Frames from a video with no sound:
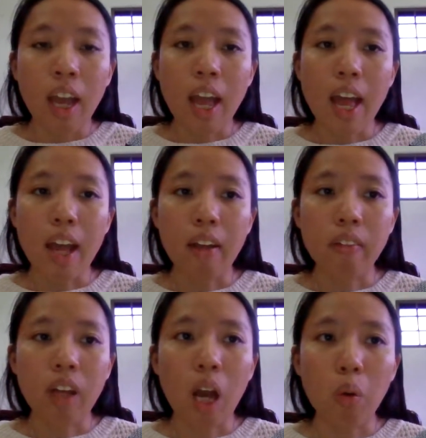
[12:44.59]

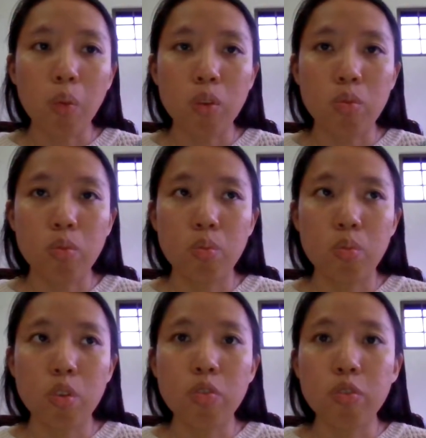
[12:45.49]
And I would
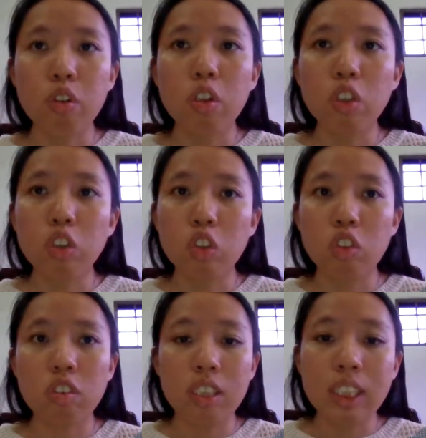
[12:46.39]
refer
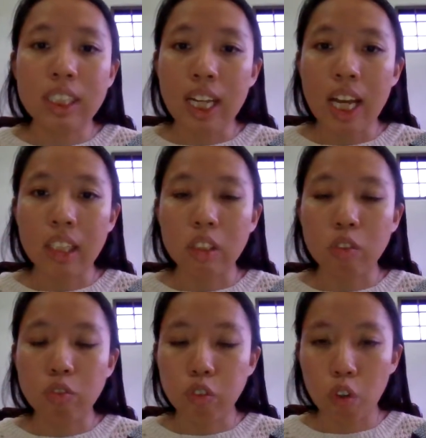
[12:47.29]
to these as
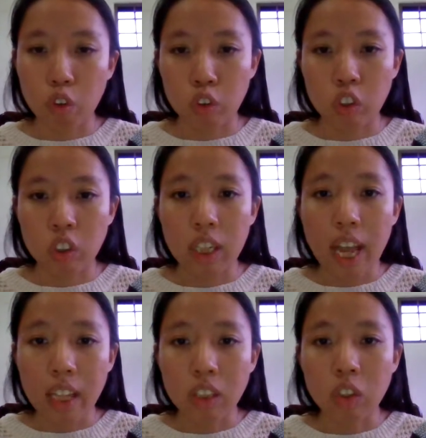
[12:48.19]
force
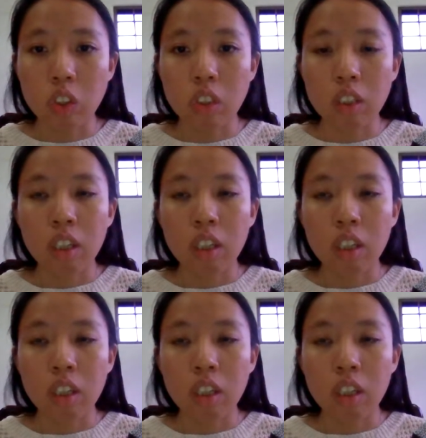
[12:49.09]
energy.